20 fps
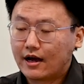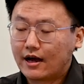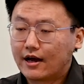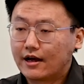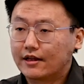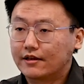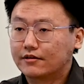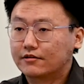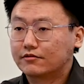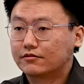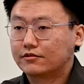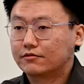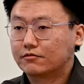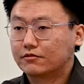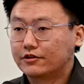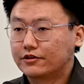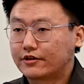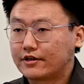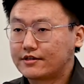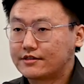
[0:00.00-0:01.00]
And
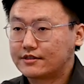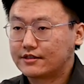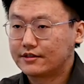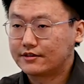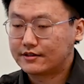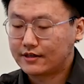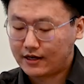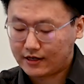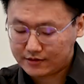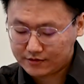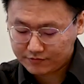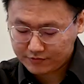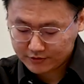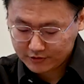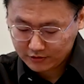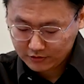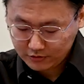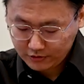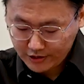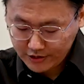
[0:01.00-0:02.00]
you can see that for
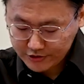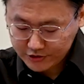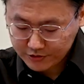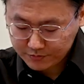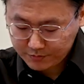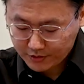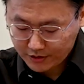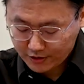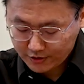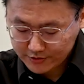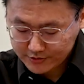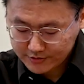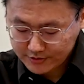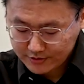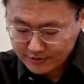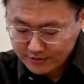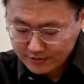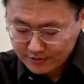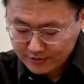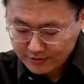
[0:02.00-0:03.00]
the low energy parts,
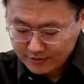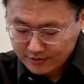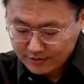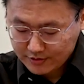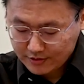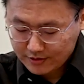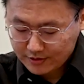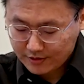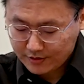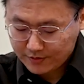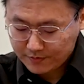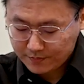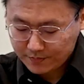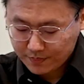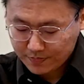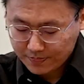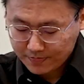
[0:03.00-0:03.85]
there's